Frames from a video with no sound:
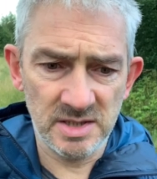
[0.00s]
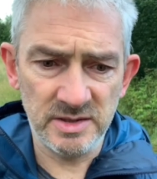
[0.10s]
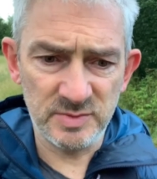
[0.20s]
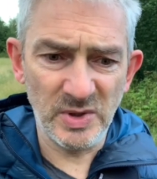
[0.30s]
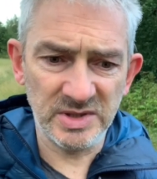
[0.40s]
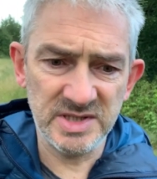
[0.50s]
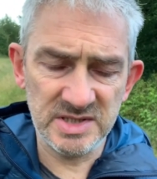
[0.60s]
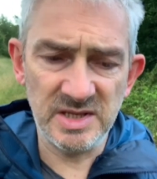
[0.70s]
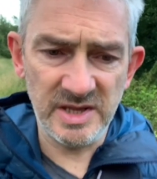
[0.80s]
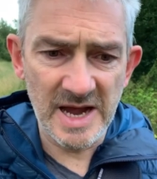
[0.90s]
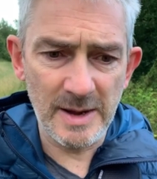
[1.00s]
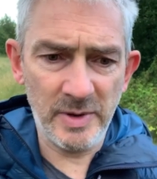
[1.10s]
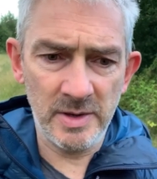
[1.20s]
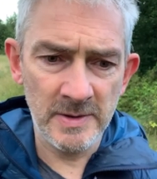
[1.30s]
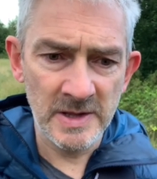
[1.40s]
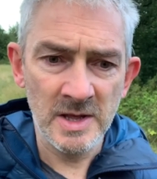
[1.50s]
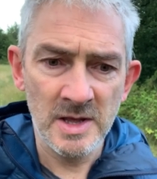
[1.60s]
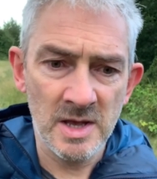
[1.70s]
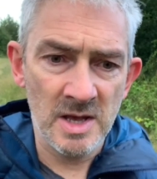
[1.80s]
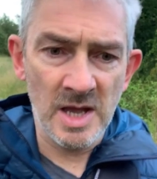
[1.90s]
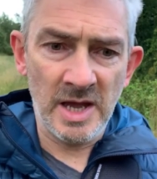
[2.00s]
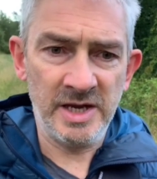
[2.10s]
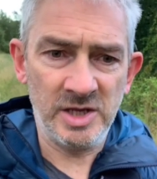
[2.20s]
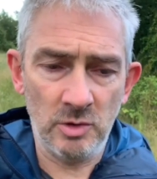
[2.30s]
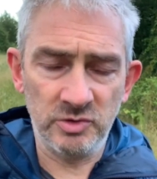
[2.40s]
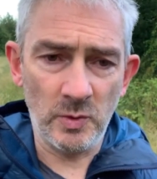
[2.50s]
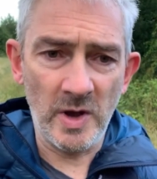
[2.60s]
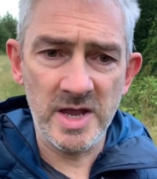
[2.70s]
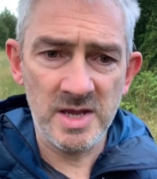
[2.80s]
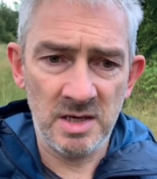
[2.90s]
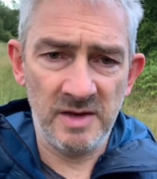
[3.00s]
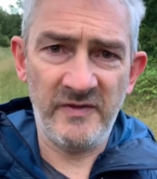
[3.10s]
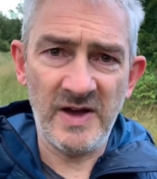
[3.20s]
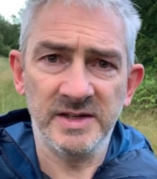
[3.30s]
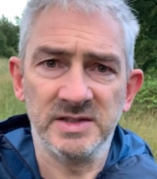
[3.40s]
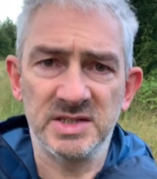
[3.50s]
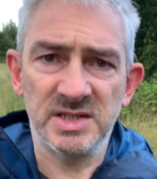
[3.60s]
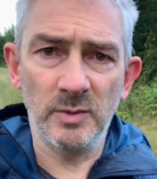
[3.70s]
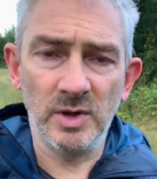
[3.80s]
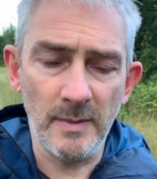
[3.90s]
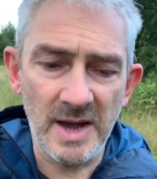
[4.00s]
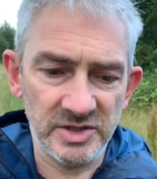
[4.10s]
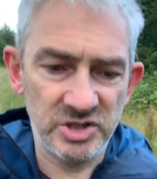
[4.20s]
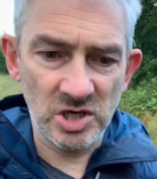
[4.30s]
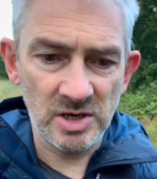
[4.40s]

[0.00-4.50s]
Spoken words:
that's built into the app, and it goes away and it finds a similar match